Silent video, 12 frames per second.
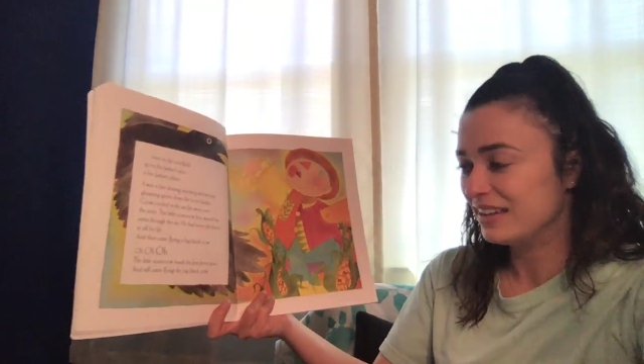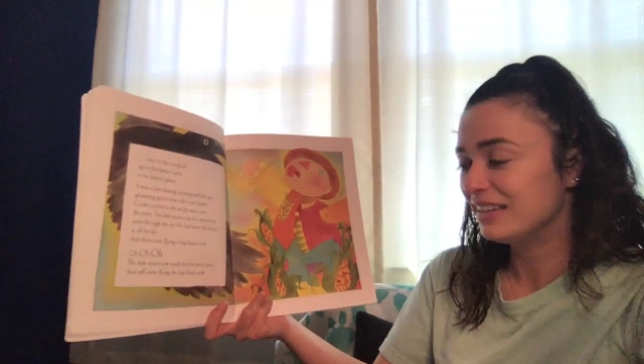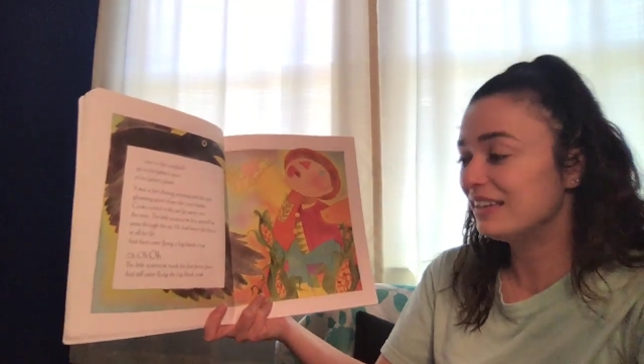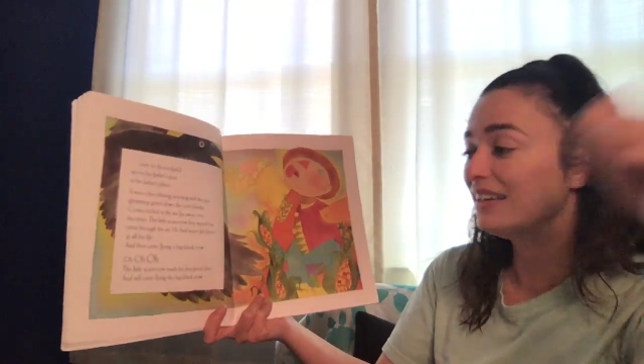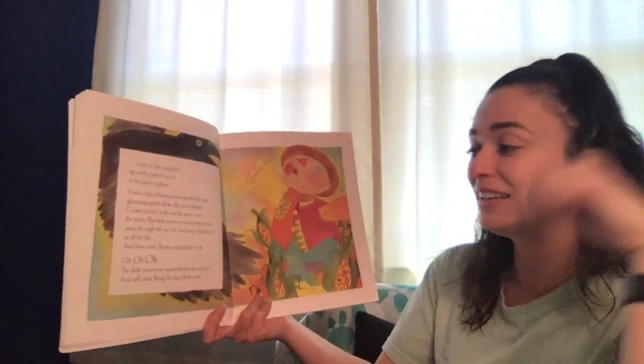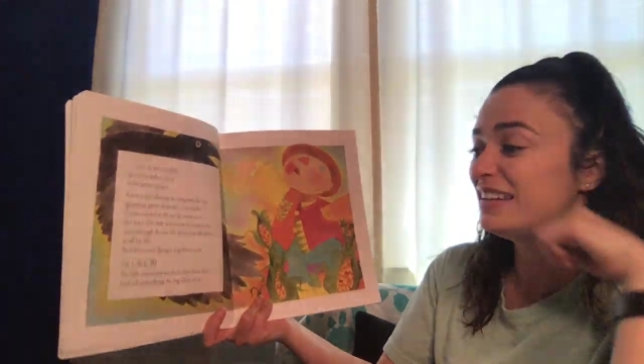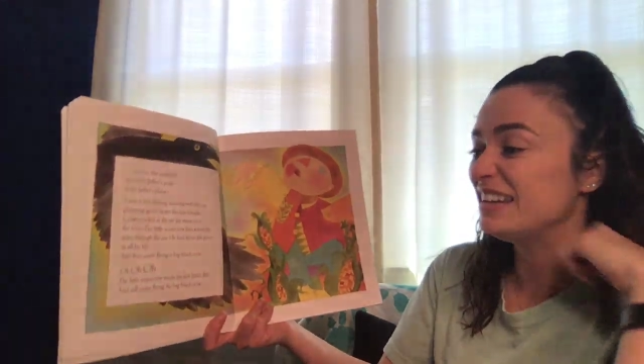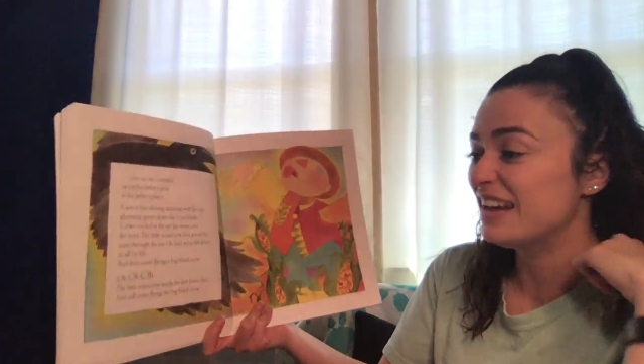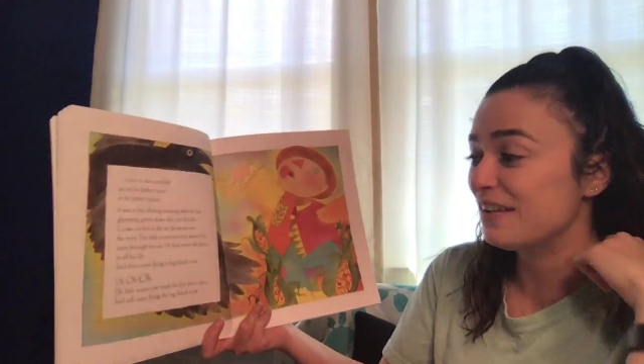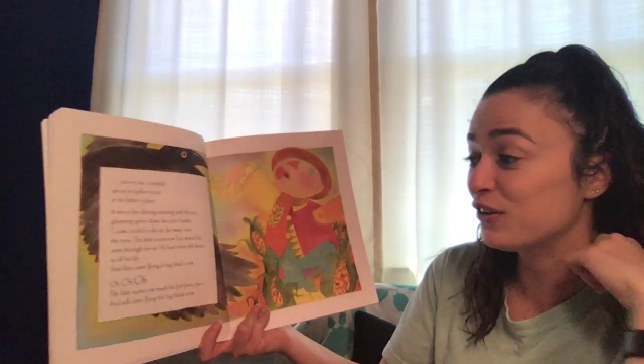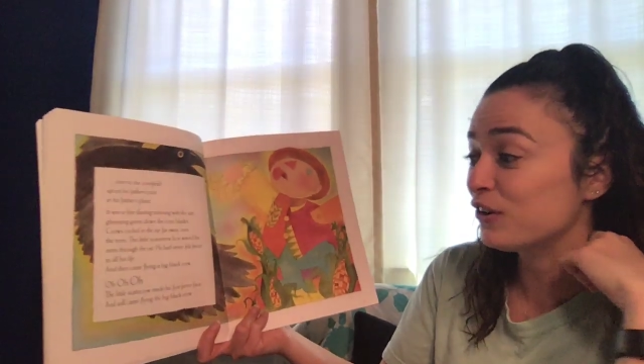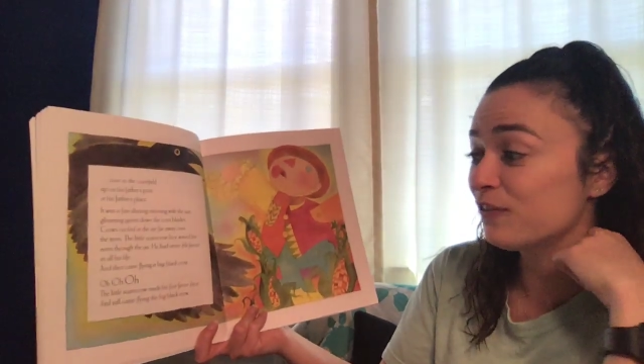He had
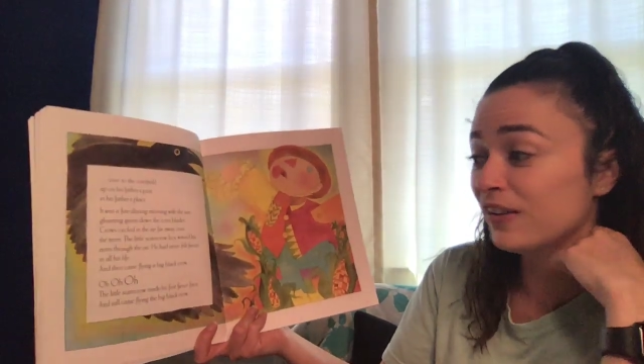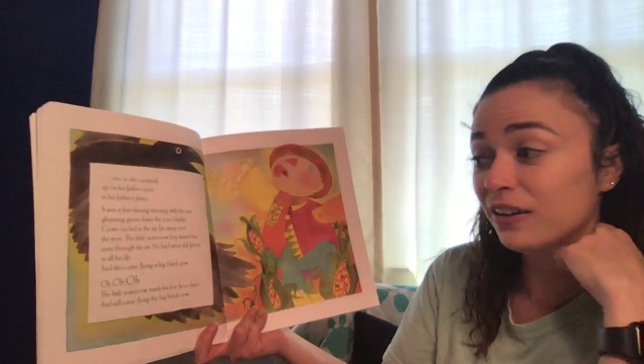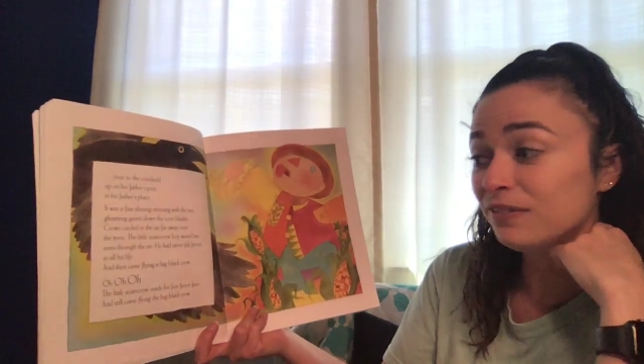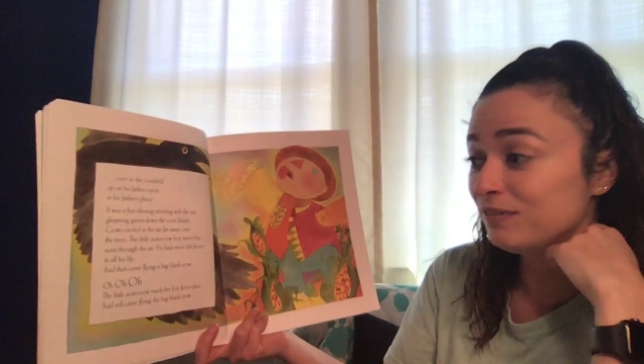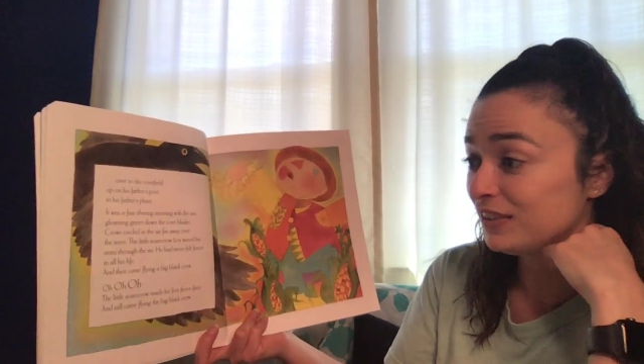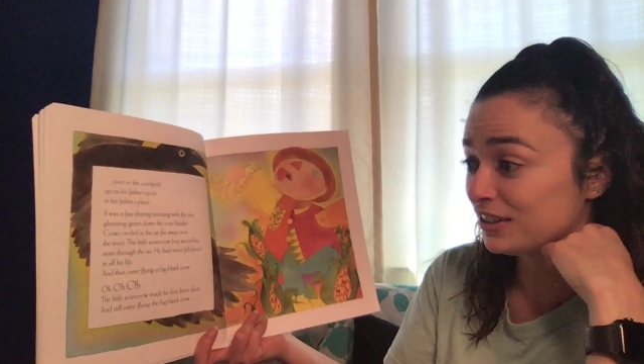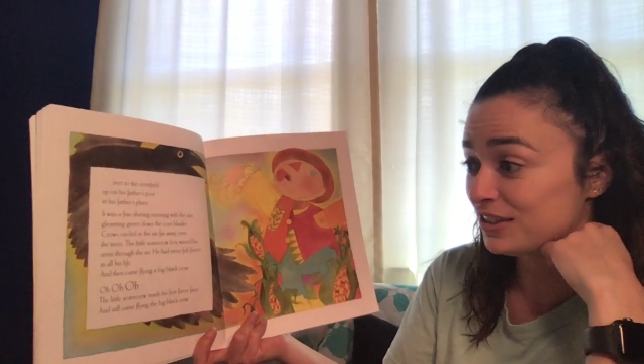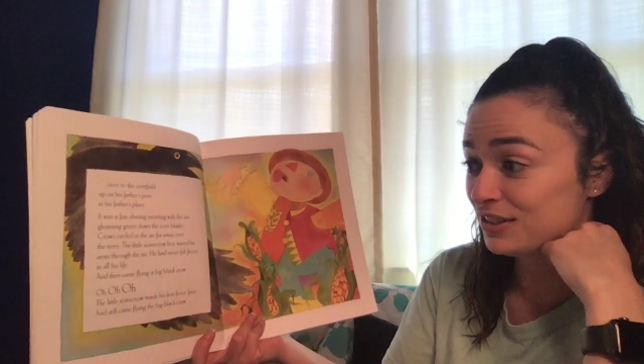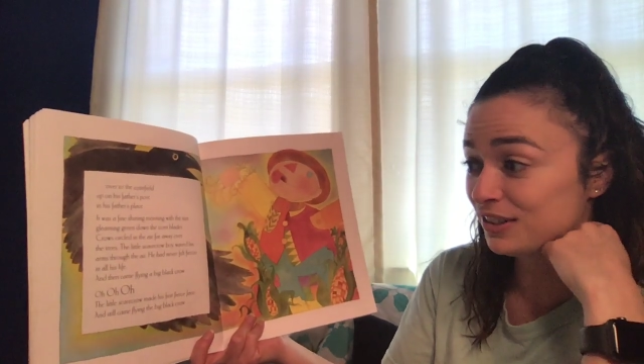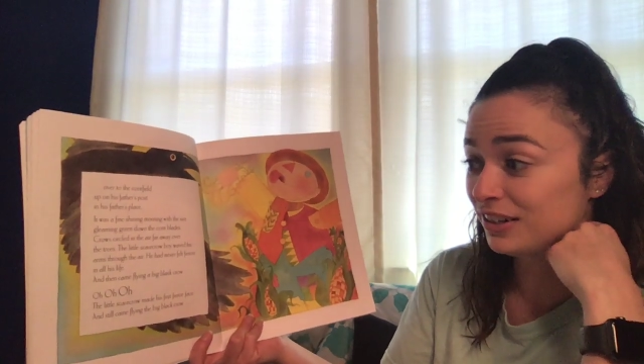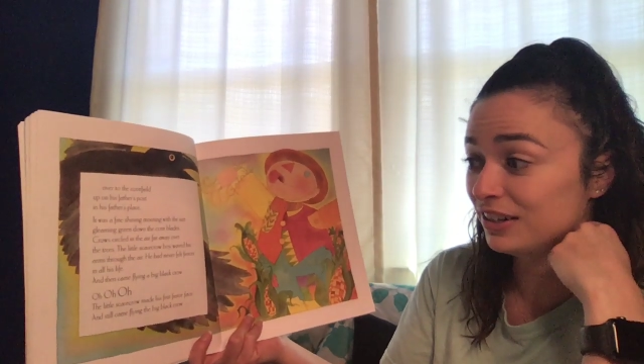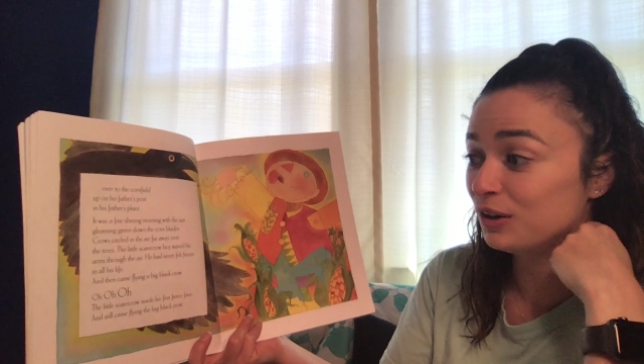never felt fiercer
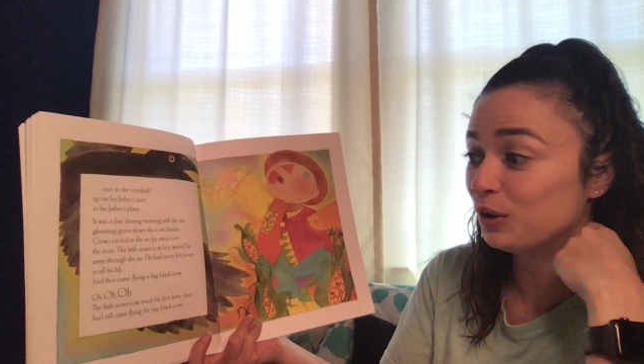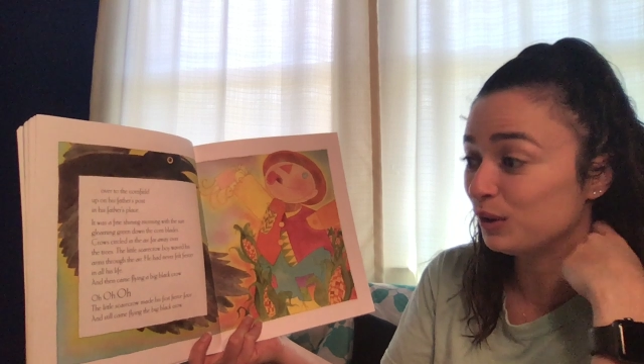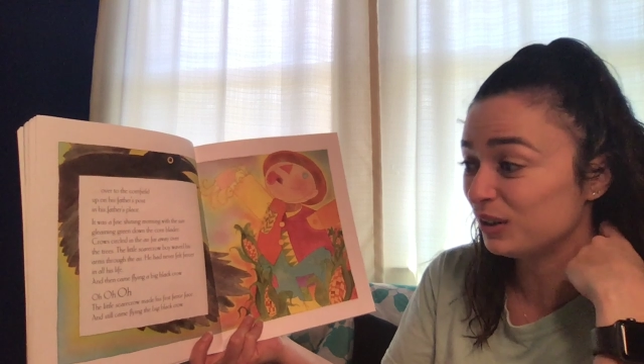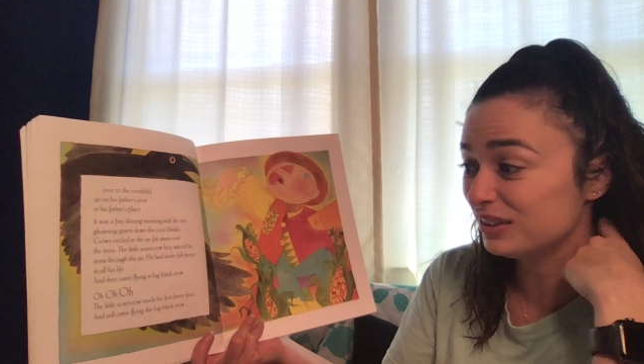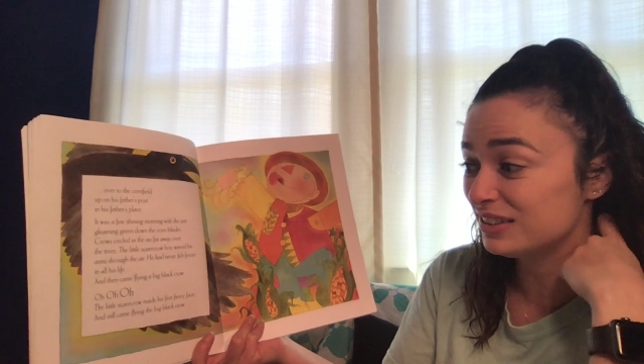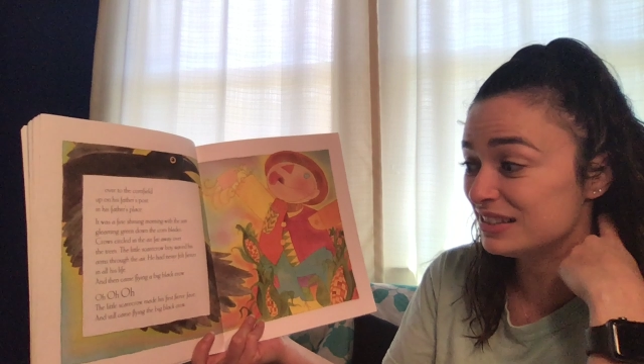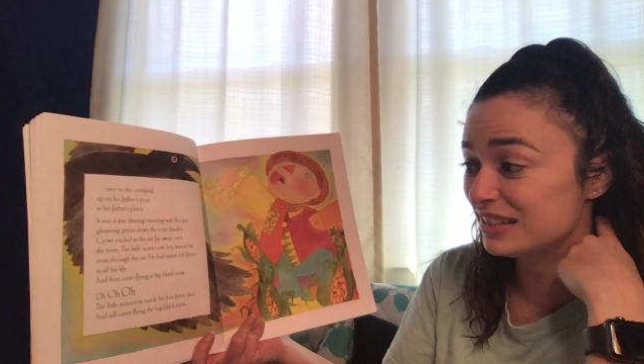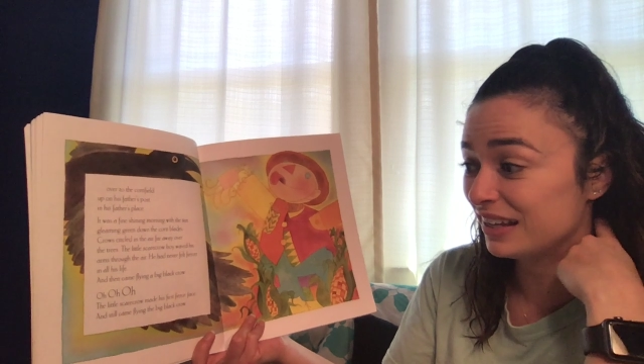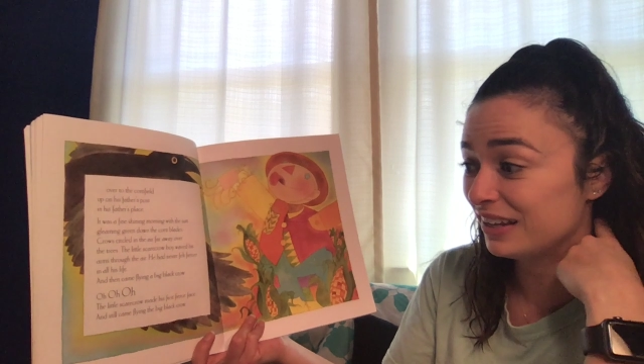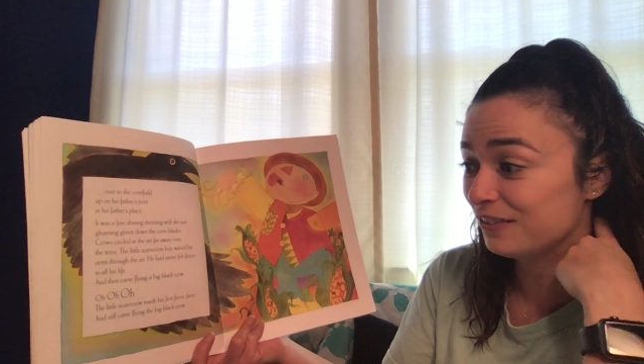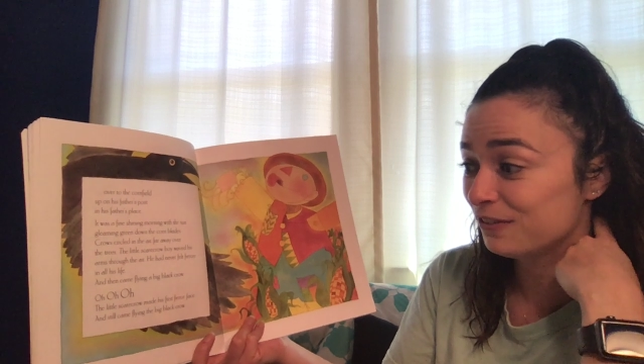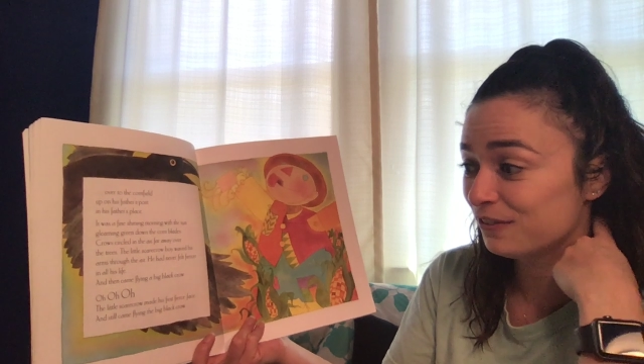in all his
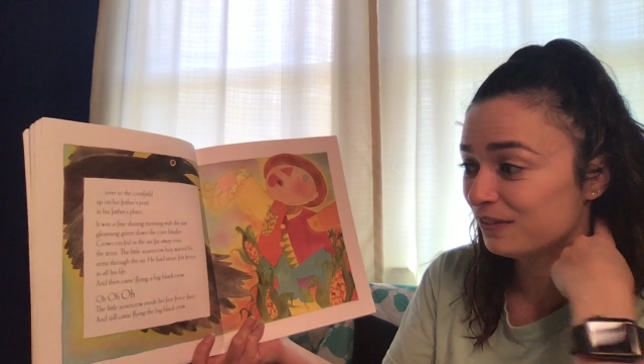life.